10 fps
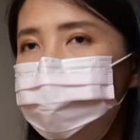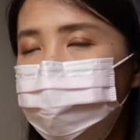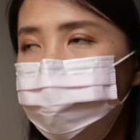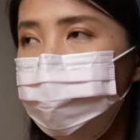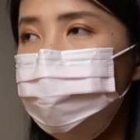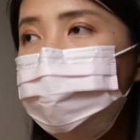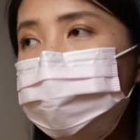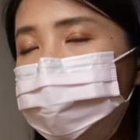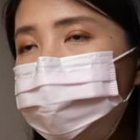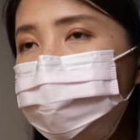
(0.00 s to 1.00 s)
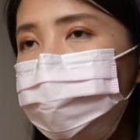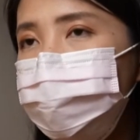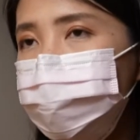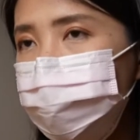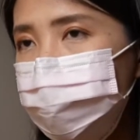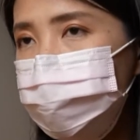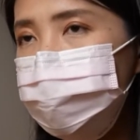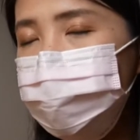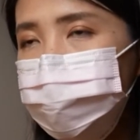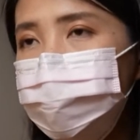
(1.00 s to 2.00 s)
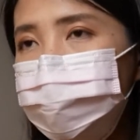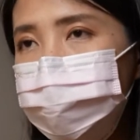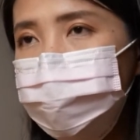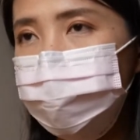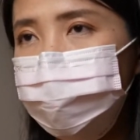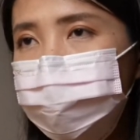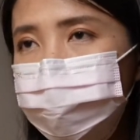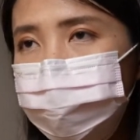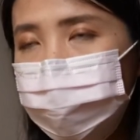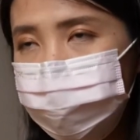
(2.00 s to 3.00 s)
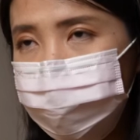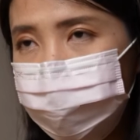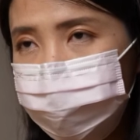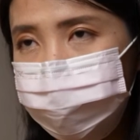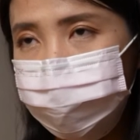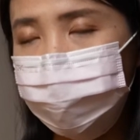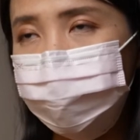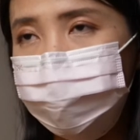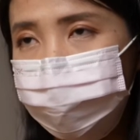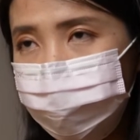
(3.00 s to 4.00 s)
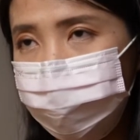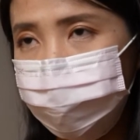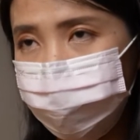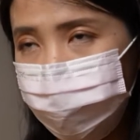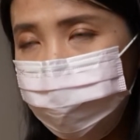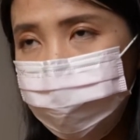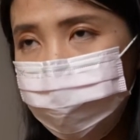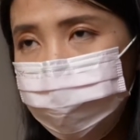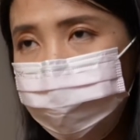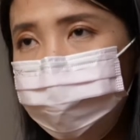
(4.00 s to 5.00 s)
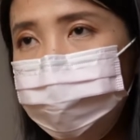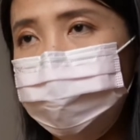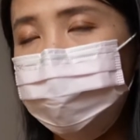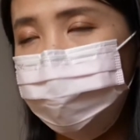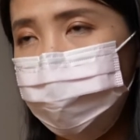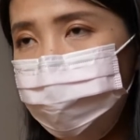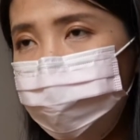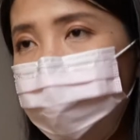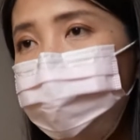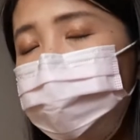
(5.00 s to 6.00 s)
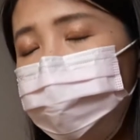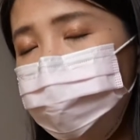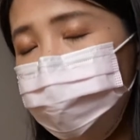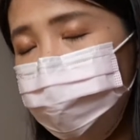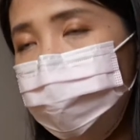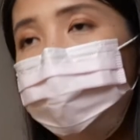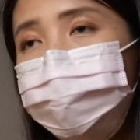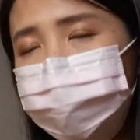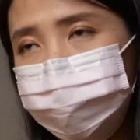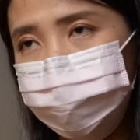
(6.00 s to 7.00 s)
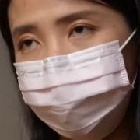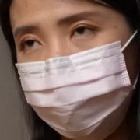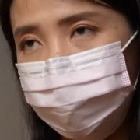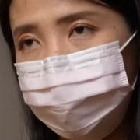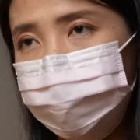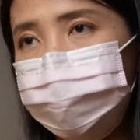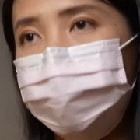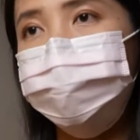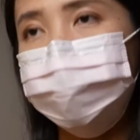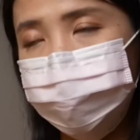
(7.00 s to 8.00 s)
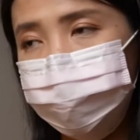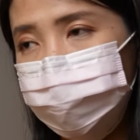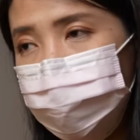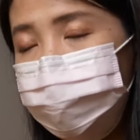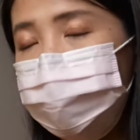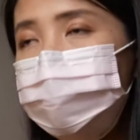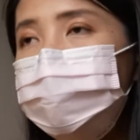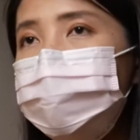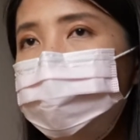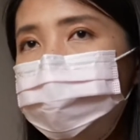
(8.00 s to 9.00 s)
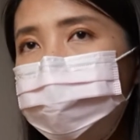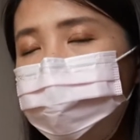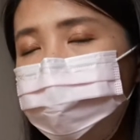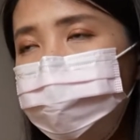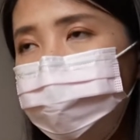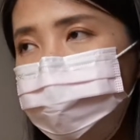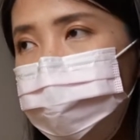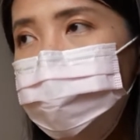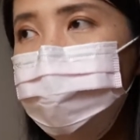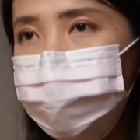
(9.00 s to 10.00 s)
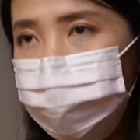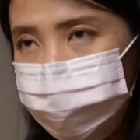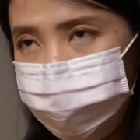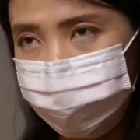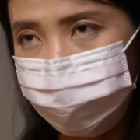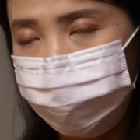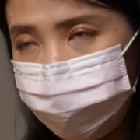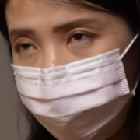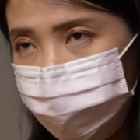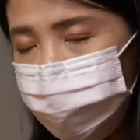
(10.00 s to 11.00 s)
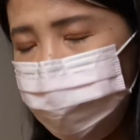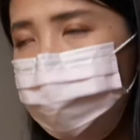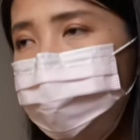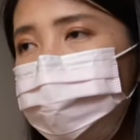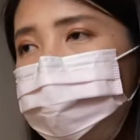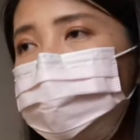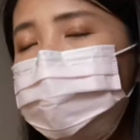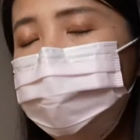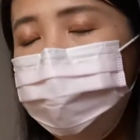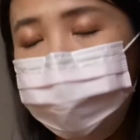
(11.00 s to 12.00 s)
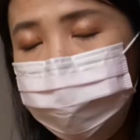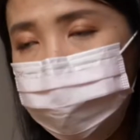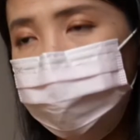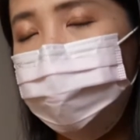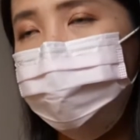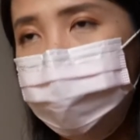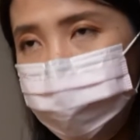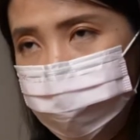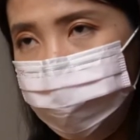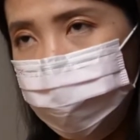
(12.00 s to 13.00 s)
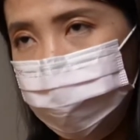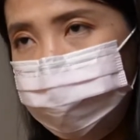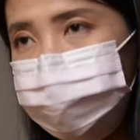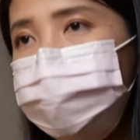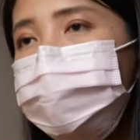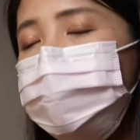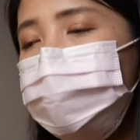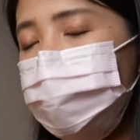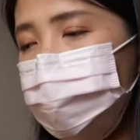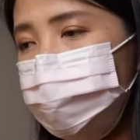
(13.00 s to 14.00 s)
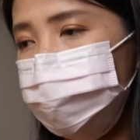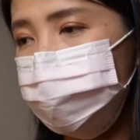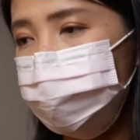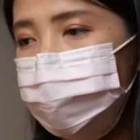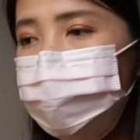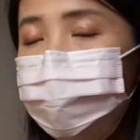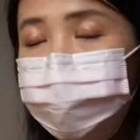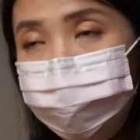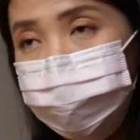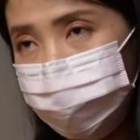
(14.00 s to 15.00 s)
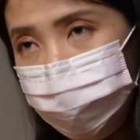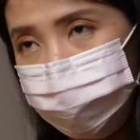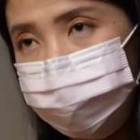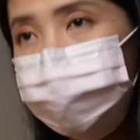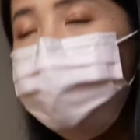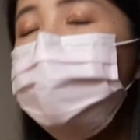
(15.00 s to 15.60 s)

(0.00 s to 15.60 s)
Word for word: So currently, there are four CGRP monoclonal antibodies that are available, including erenumab, fremanezumab, galcanezumab, and eptinezumab. And there are three gepants that are available, including ubrogepant, rimegepant, and atogepant.